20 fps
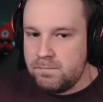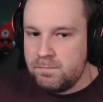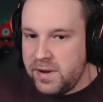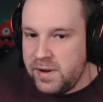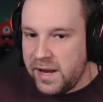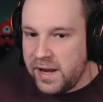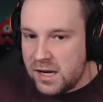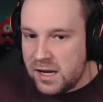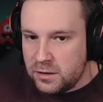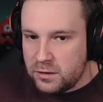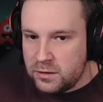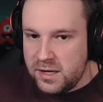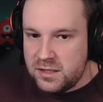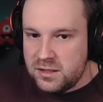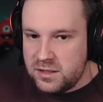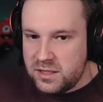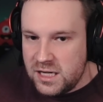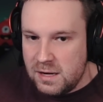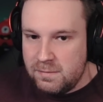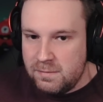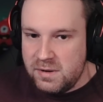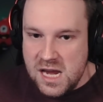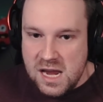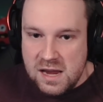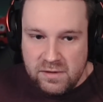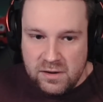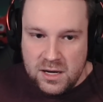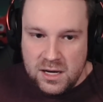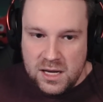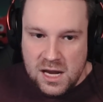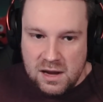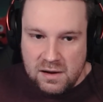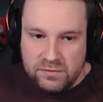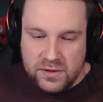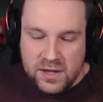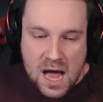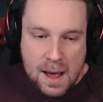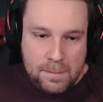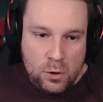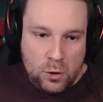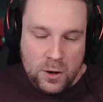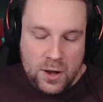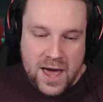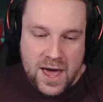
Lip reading: basically sim even, if not pull